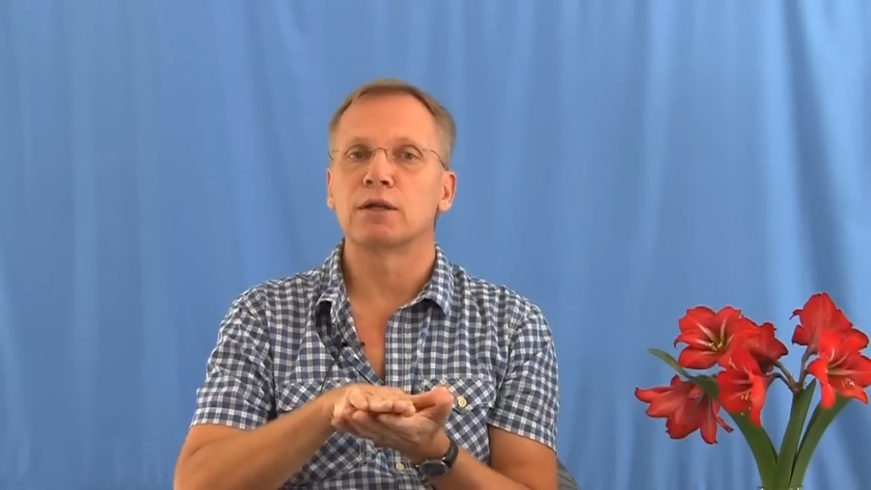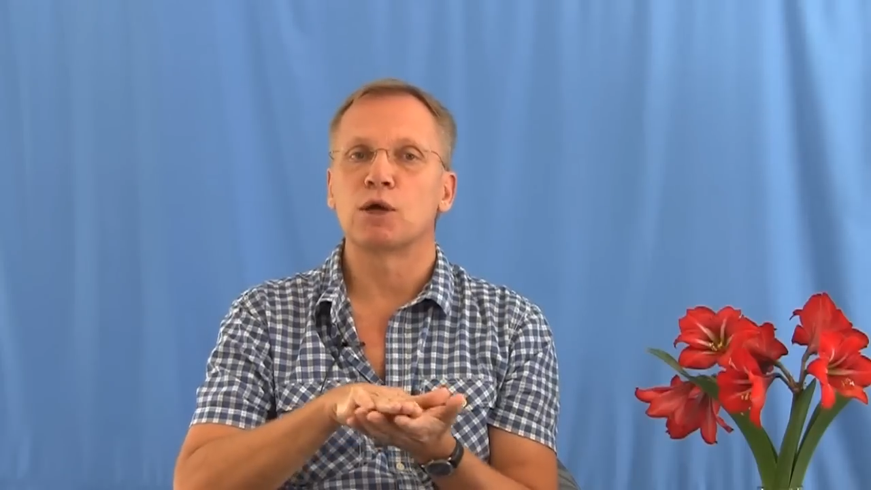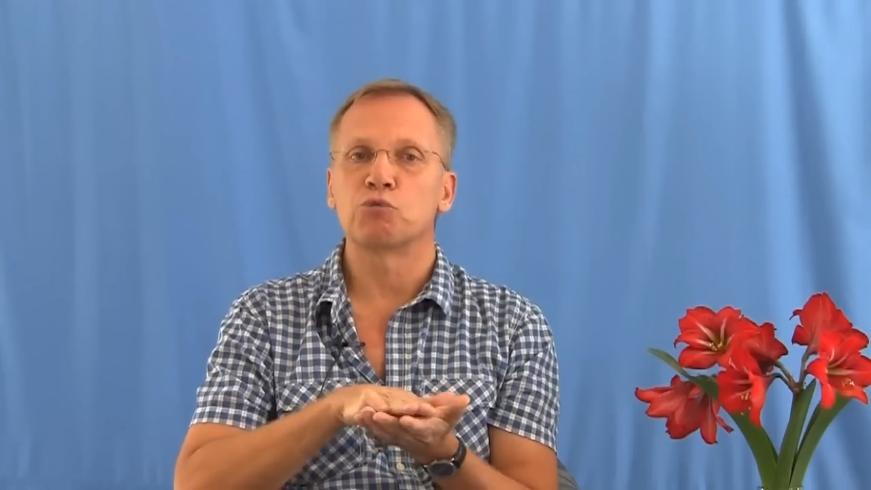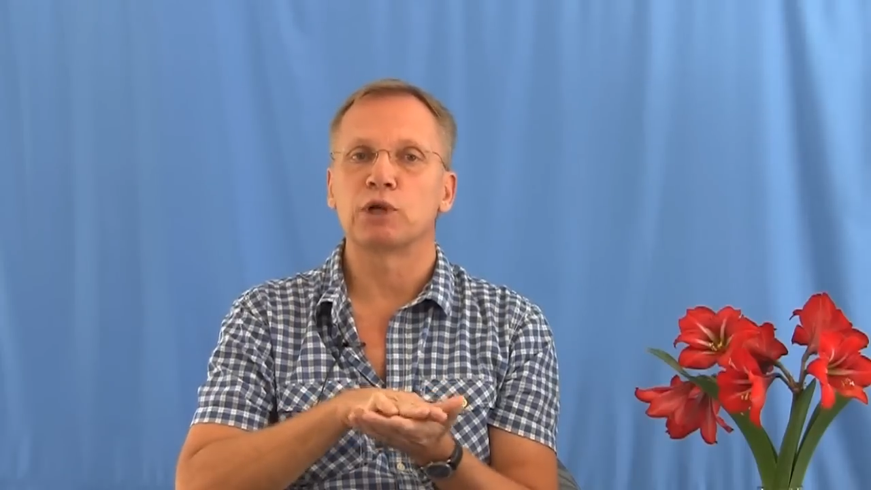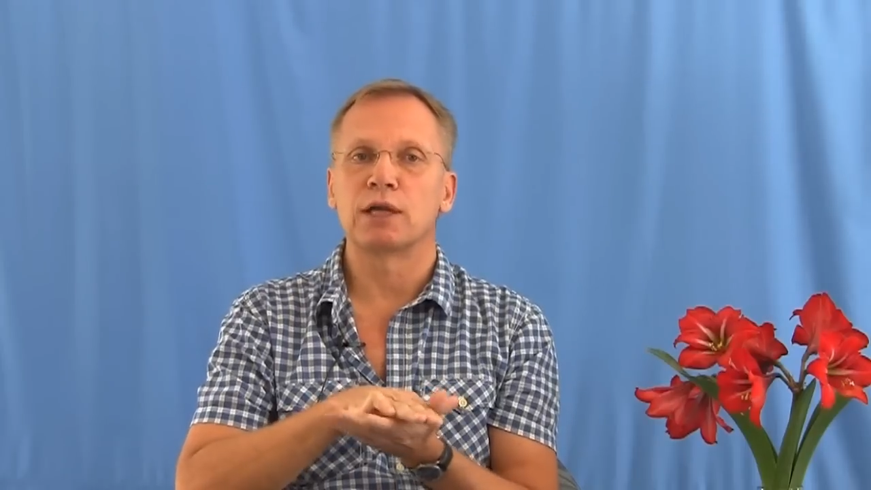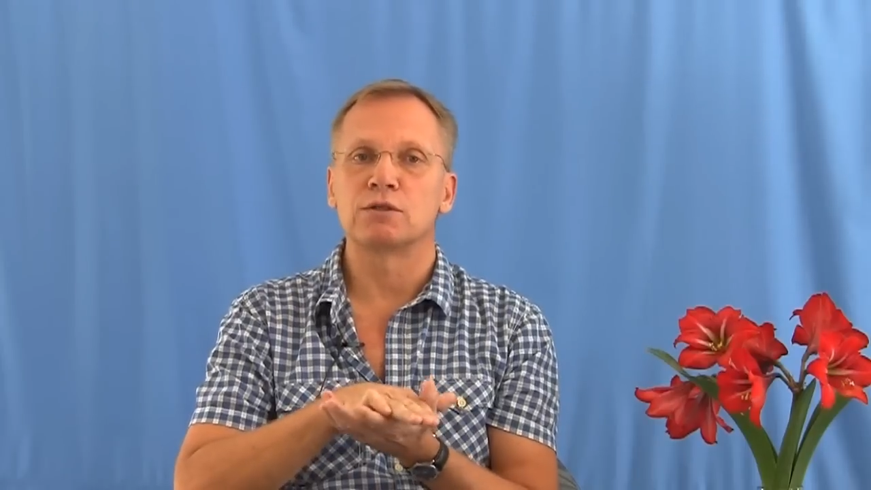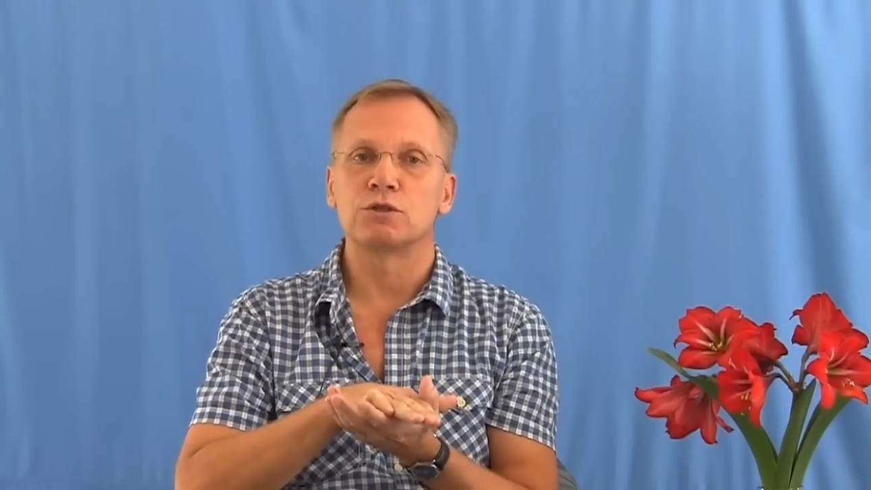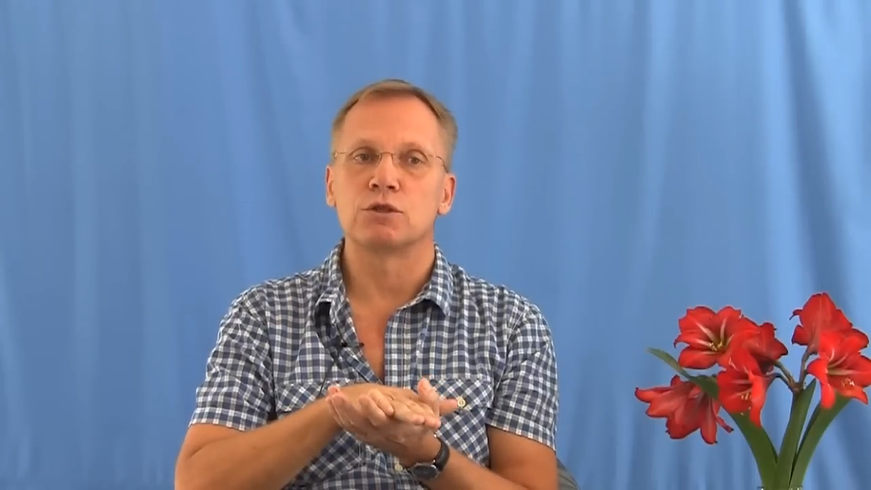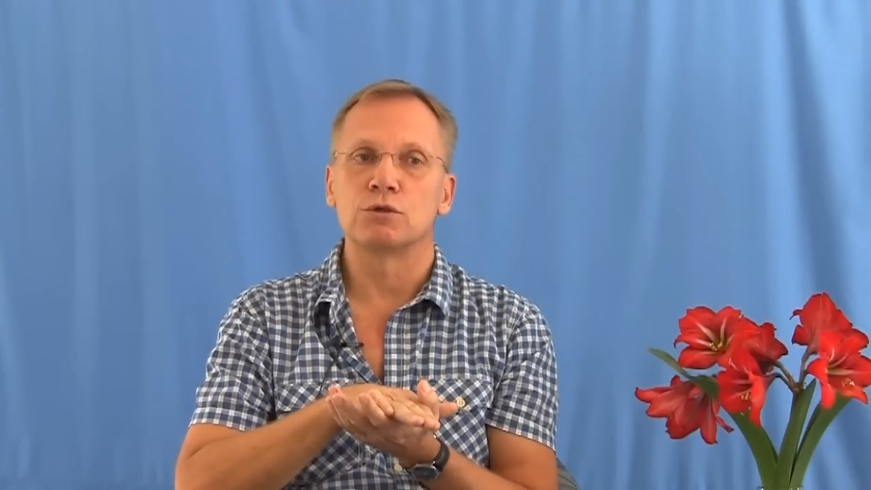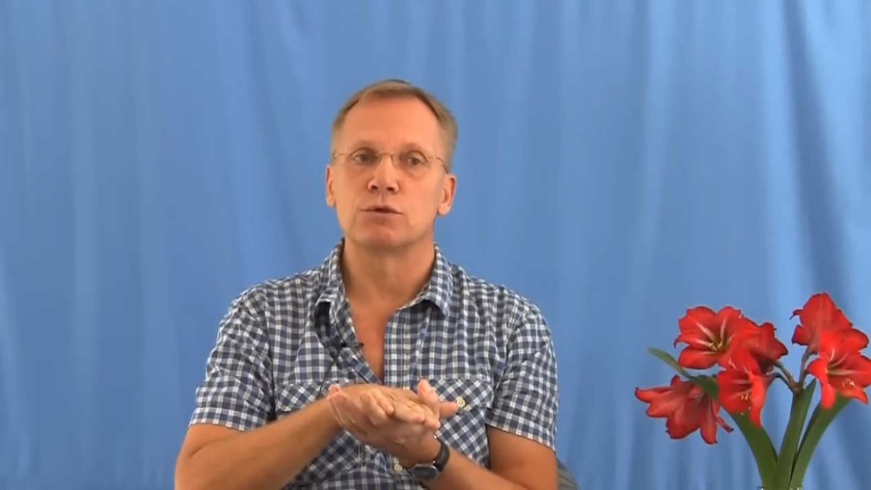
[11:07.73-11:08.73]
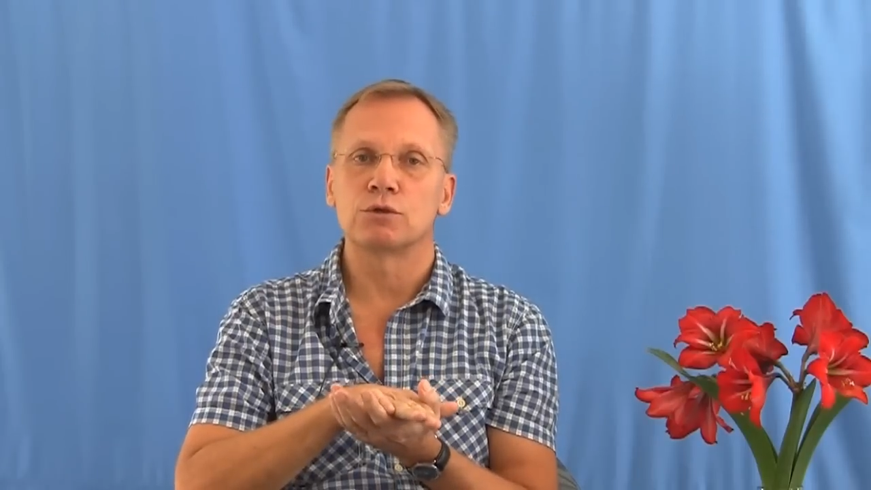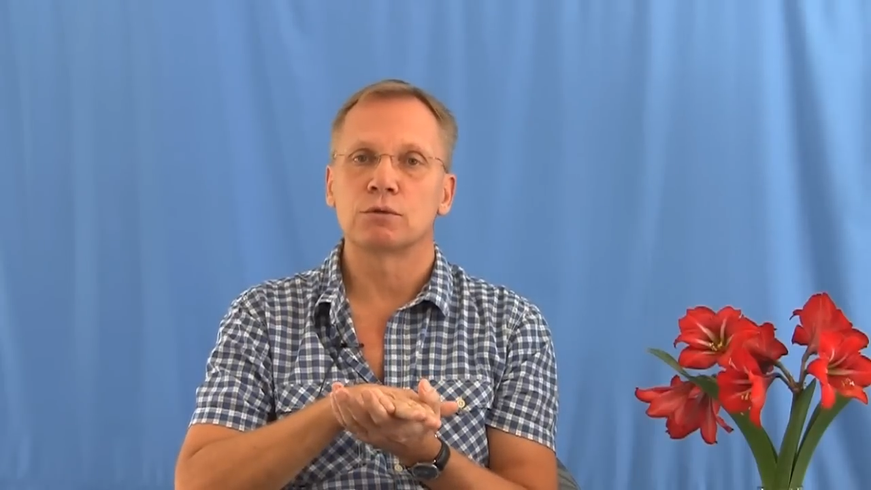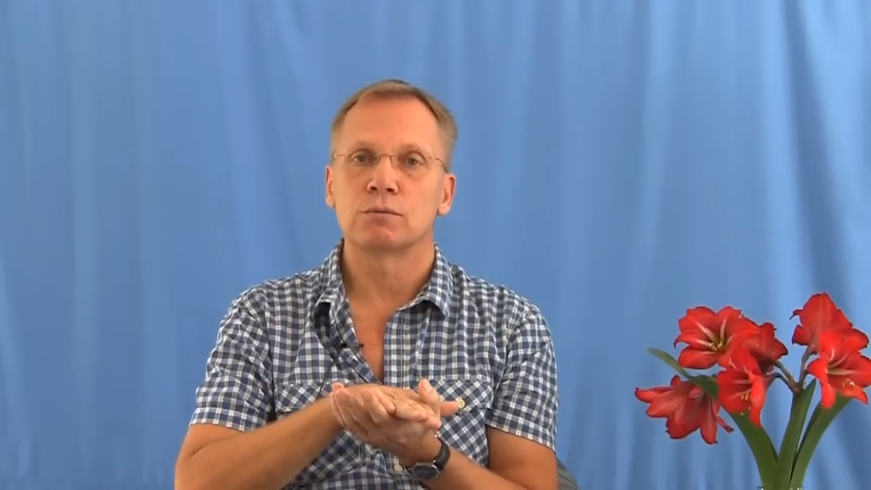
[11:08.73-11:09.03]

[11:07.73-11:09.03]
an open attitude.